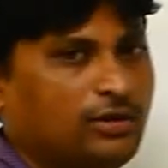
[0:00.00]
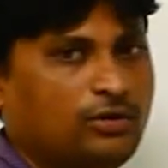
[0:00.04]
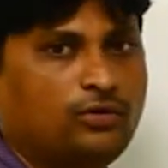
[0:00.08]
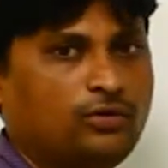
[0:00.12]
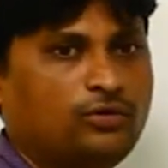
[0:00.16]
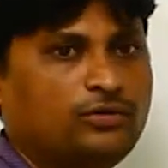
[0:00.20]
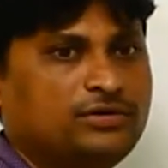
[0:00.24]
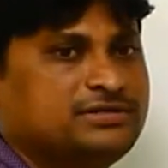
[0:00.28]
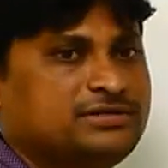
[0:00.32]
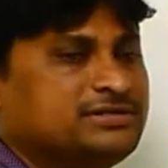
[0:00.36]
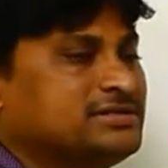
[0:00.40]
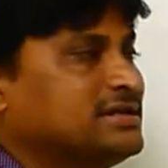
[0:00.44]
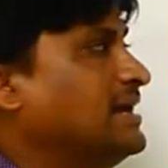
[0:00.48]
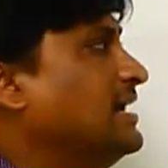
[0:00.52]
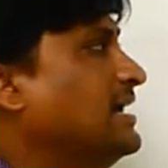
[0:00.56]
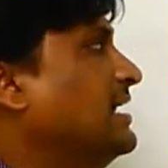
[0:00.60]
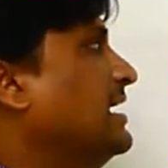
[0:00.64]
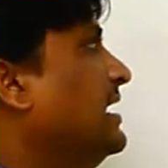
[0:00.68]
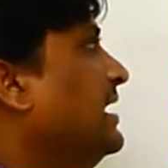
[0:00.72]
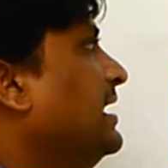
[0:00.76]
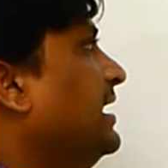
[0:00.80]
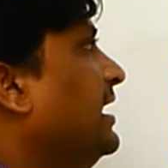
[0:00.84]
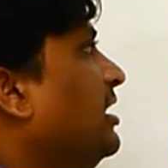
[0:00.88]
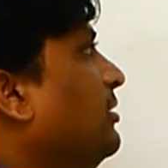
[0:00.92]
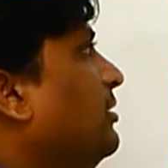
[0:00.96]
coat.
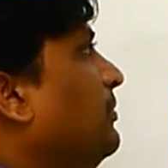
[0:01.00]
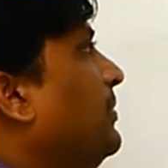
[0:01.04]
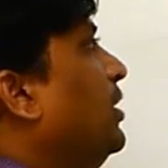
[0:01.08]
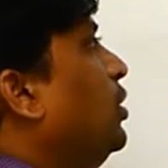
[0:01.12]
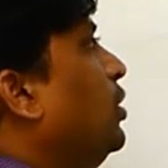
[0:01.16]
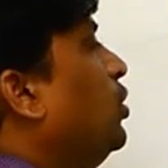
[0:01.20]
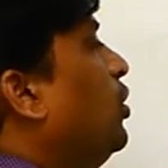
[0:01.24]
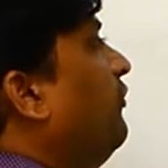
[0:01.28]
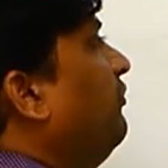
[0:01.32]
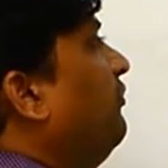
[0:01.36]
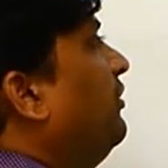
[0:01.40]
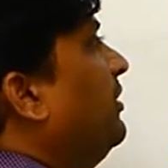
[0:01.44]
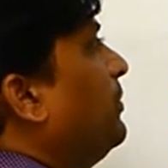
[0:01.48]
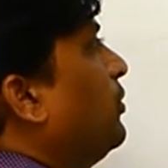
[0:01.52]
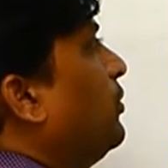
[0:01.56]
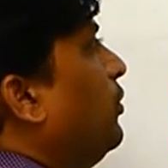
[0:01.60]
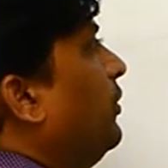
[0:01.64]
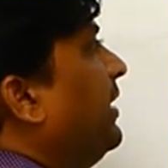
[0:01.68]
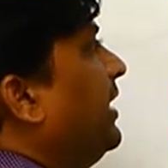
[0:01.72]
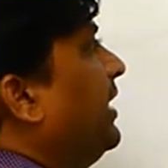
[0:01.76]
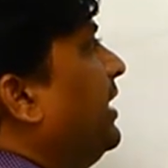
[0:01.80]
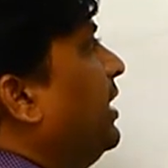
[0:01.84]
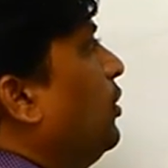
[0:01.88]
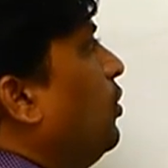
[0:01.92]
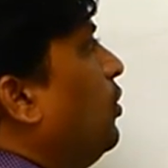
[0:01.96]
In below of the
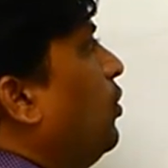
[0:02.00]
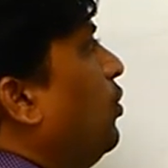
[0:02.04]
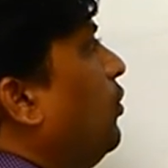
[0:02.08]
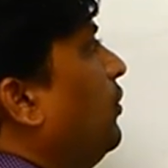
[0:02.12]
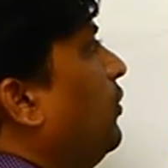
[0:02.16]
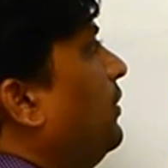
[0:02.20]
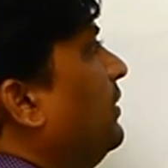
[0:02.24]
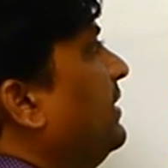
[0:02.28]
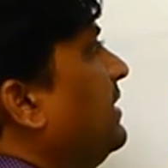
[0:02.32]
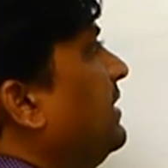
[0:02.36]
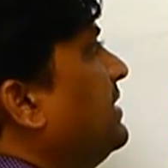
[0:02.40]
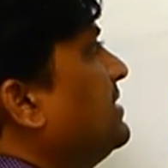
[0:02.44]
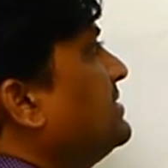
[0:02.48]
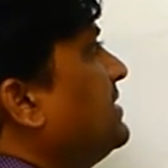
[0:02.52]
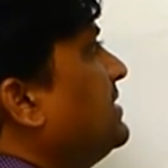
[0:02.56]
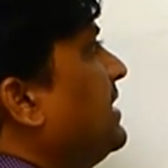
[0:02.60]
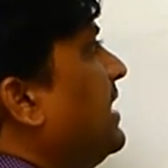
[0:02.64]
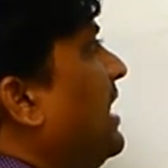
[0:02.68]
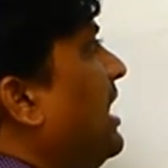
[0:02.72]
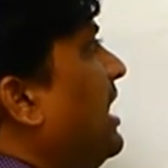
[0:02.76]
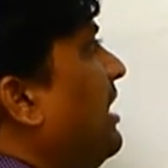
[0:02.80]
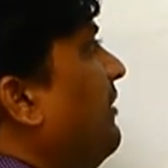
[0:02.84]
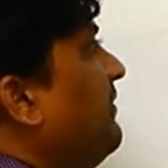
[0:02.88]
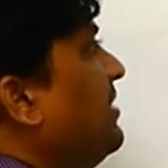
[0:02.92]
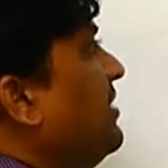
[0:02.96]
protein coat there is
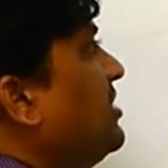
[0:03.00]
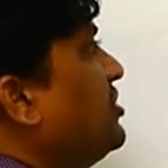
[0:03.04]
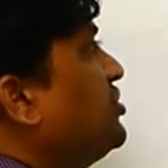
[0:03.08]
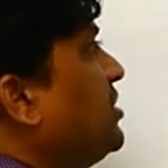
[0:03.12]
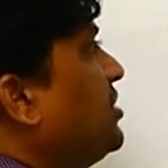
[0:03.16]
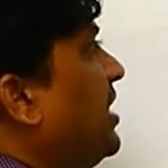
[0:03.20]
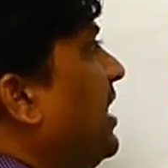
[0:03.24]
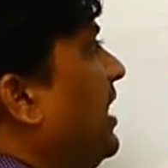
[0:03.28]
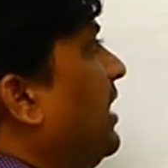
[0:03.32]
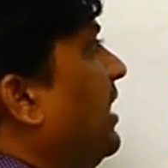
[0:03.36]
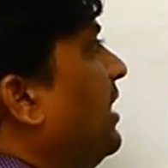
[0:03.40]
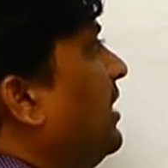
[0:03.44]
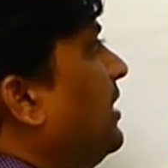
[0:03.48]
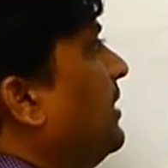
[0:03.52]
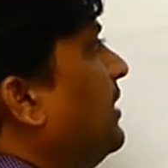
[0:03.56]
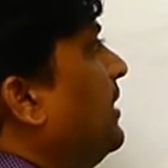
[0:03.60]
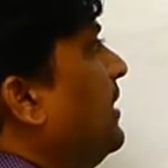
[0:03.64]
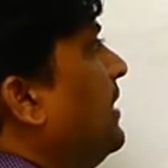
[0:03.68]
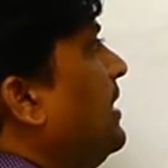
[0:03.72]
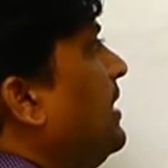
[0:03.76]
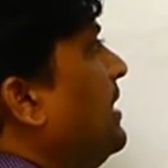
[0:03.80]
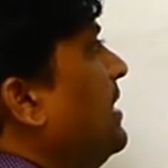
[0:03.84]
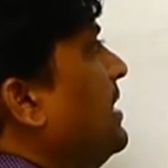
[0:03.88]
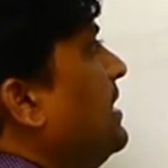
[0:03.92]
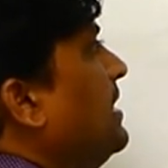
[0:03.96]
have a shell.
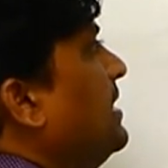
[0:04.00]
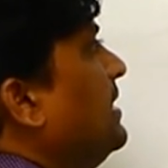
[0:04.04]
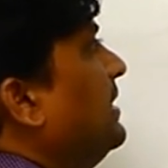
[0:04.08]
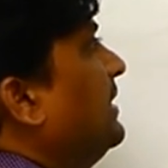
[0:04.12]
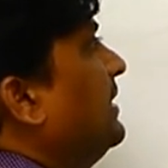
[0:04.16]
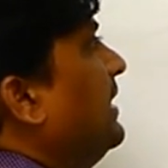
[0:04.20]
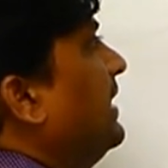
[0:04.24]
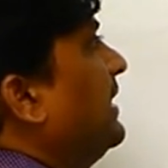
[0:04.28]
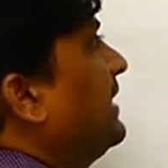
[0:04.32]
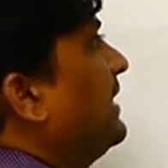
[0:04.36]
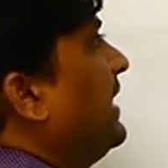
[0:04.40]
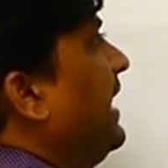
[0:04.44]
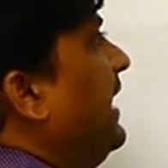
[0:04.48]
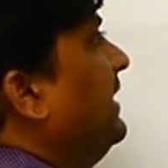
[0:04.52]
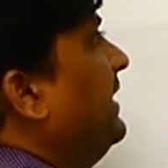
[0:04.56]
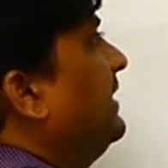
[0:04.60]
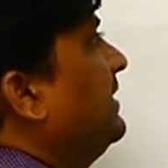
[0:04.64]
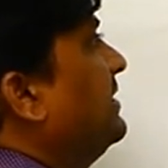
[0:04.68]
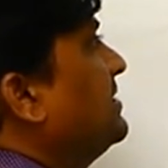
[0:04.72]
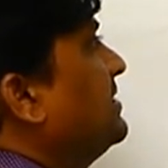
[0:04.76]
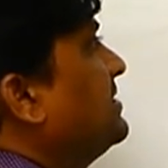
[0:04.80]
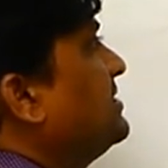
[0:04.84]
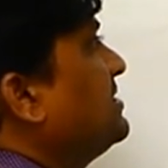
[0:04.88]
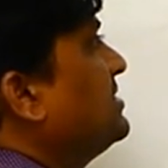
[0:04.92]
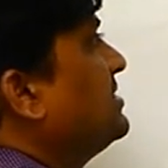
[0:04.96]
The
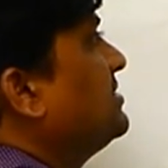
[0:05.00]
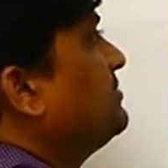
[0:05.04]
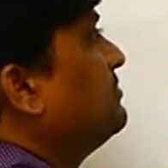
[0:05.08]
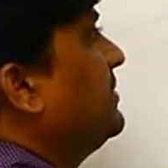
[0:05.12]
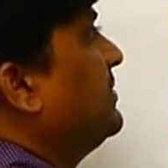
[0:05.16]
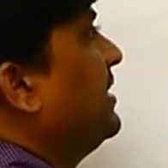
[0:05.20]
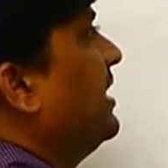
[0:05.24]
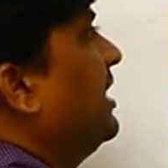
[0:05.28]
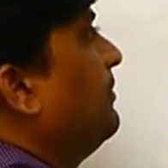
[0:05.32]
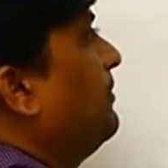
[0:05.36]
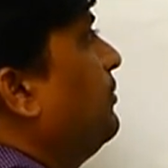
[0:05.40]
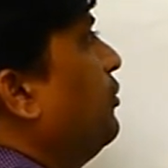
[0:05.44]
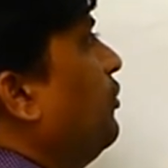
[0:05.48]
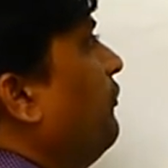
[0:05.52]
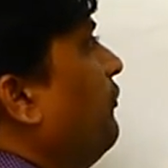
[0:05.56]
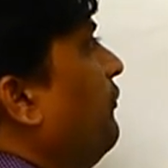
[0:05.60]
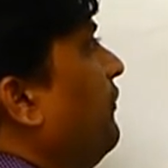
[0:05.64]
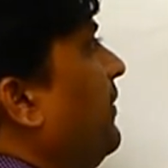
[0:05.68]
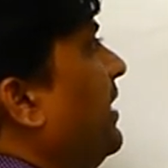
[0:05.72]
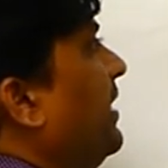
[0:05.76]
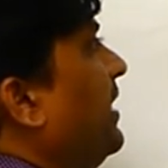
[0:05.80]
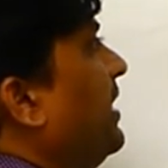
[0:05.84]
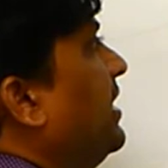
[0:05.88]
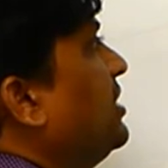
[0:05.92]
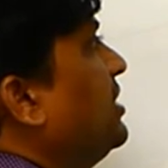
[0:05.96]
chitinous made up of
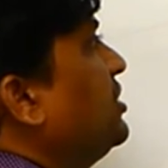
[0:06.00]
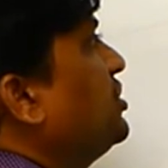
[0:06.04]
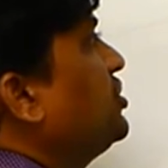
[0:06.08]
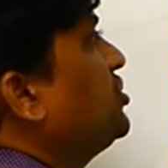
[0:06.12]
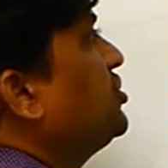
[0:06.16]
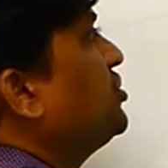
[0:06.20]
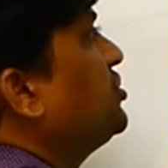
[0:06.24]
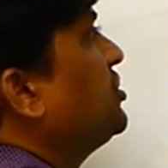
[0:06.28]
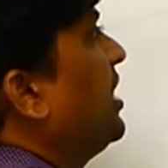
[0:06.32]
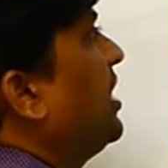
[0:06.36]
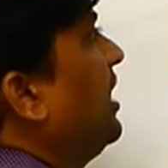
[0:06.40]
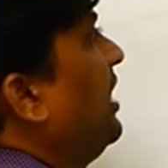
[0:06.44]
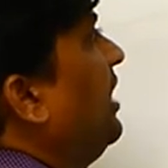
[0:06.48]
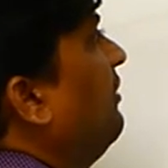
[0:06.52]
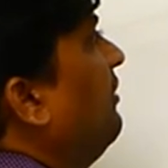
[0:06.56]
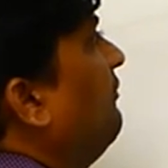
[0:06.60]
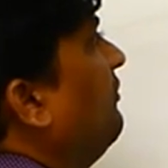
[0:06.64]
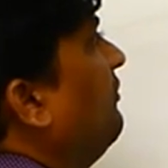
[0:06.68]
a shell